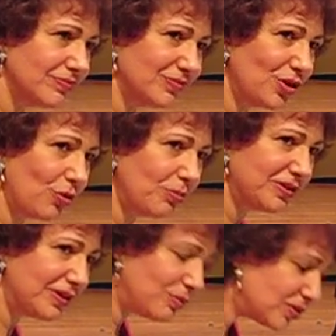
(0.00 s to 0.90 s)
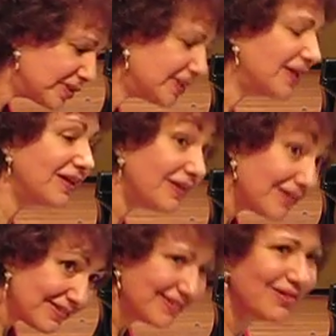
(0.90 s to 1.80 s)
No, but he was
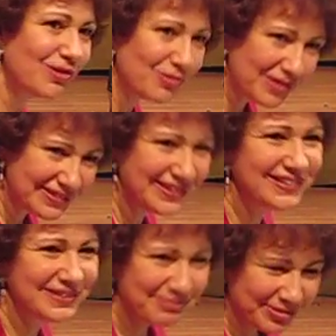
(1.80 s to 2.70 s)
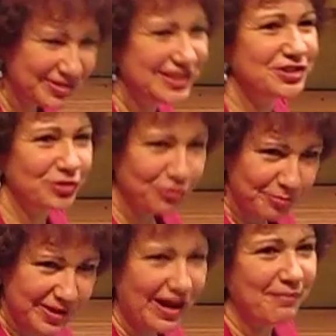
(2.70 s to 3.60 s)
already in the procedure of
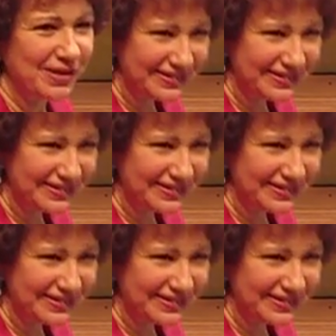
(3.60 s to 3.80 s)
becoming